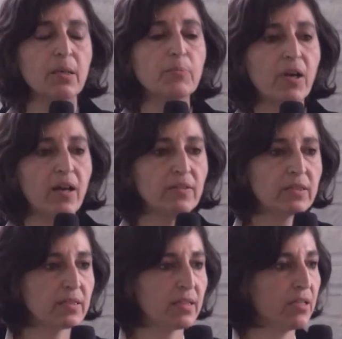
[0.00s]

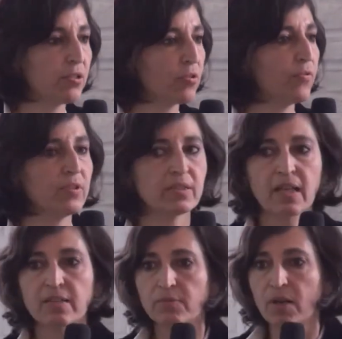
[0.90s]
Privatization Office
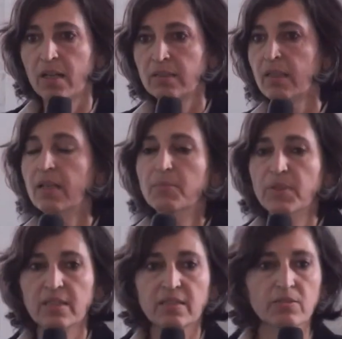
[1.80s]
has one,
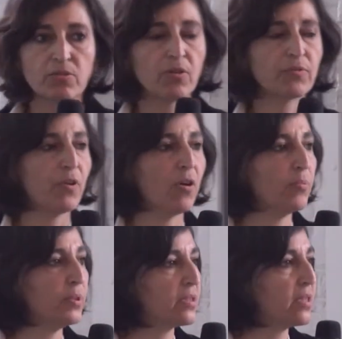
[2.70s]
Ministry of
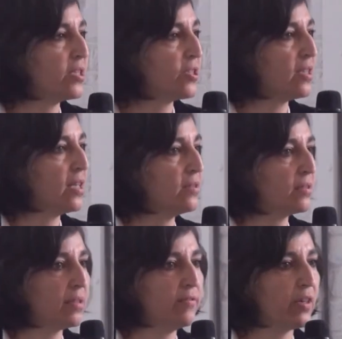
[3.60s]
Urbanization and
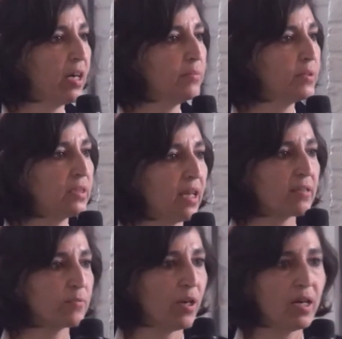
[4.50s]
Environment
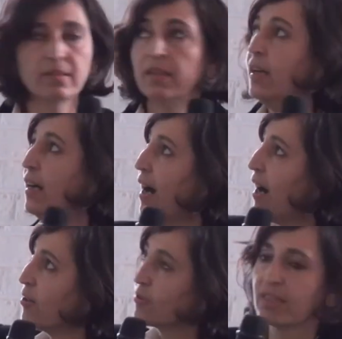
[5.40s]
has one,
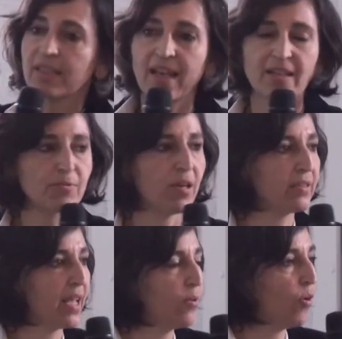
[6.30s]
Housing has
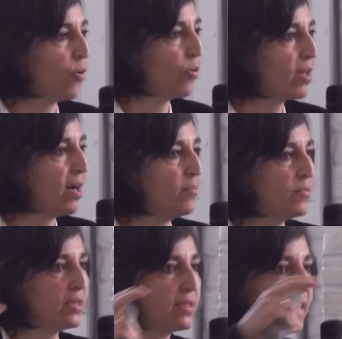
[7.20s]
one. They all come
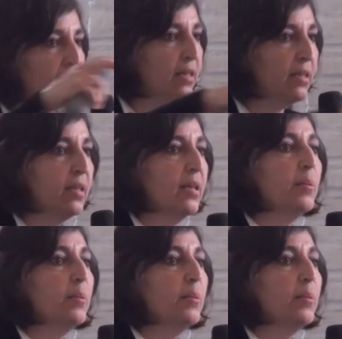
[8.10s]
with their